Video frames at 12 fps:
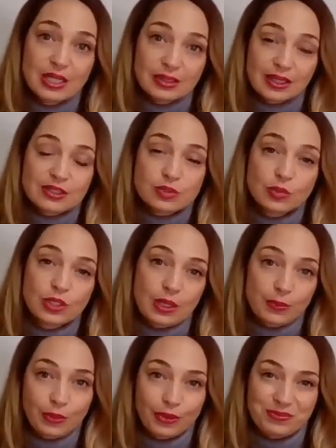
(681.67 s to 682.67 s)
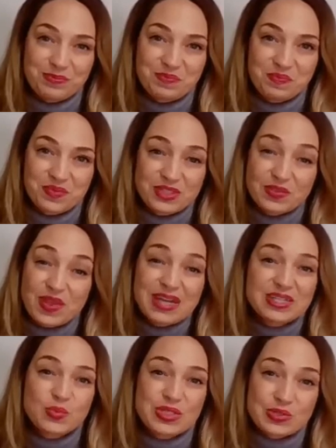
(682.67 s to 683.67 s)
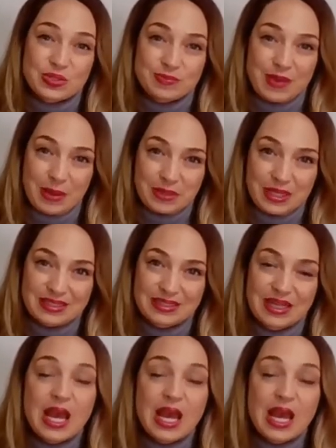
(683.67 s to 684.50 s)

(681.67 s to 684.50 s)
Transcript: That's really important. So that is resource mapping.